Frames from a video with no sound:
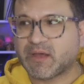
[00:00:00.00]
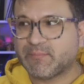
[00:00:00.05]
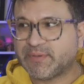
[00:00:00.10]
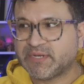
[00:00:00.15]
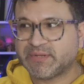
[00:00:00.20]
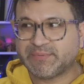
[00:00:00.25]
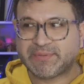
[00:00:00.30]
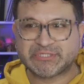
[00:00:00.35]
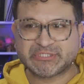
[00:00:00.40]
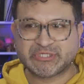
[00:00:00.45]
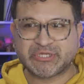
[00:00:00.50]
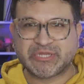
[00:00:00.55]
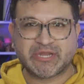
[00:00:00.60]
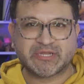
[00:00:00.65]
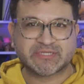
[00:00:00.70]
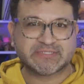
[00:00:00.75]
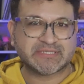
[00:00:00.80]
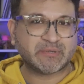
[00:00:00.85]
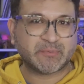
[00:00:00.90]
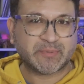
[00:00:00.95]
I'll put a picture
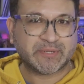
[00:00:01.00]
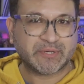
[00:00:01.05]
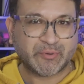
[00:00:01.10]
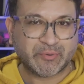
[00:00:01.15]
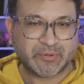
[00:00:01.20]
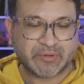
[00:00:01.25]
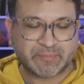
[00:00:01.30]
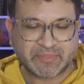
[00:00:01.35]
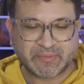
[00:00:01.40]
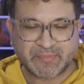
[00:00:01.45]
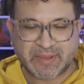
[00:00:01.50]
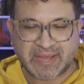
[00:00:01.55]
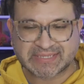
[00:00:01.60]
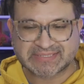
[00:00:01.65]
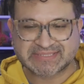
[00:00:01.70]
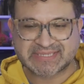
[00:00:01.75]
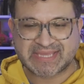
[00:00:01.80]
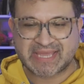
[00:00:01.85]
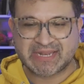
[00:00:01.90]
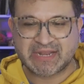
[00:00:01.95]
here because I want to hold up the
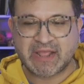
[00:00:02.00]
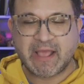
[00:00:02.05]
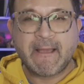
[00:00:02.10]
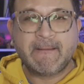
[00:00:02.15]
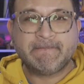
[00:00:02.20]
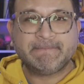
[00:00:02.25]
box again.